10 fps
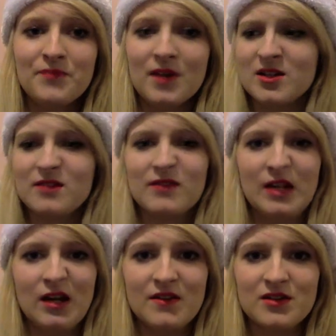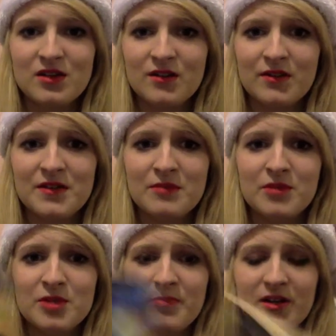I don't really like this cover. I've seen
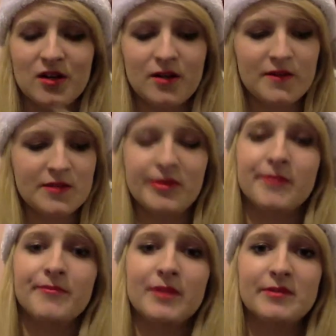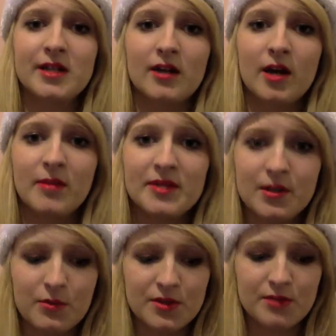much better covers, but it was the library, so
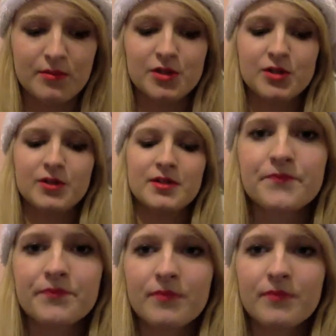it wasn't my choice.